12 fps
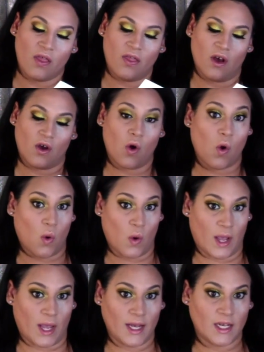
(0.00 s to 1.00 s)
the
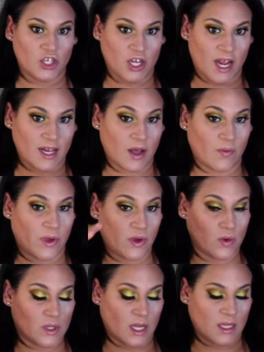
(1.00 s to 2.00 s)
coin shade that we
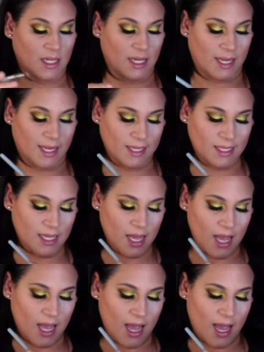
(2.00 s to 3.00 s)
use on the lids.
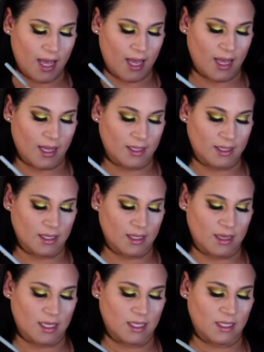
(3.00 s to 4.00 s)
And
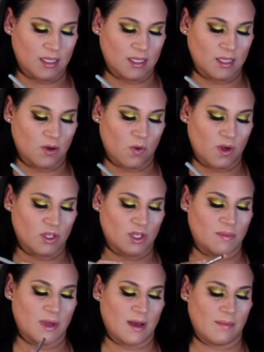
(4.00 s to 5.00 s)
this is going to
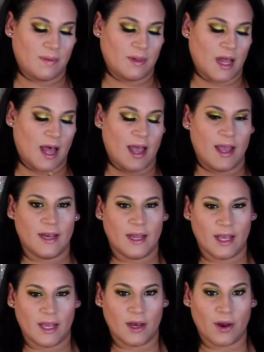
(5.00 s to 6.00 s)
be applied
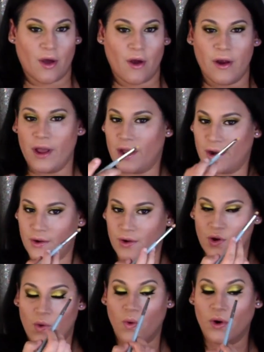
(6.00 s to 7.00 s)
in our inner
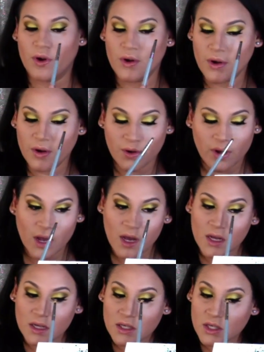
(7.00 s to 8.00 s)
corner
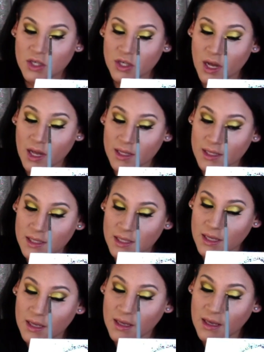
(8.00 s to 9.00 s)
just
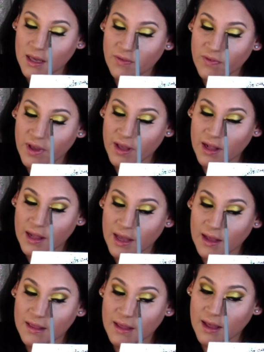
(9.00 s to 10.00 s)
to give it
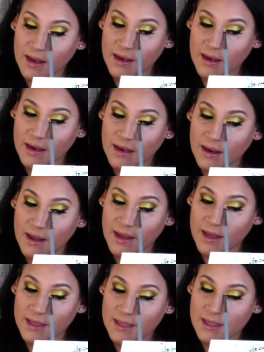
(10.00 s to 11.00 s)
like that
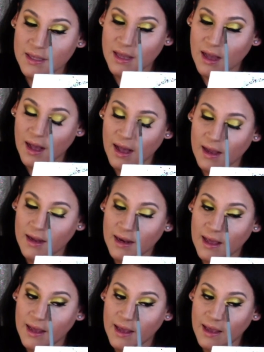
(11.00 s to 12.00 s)
nice
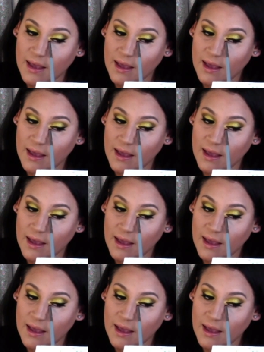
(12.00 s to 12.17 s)
highlight,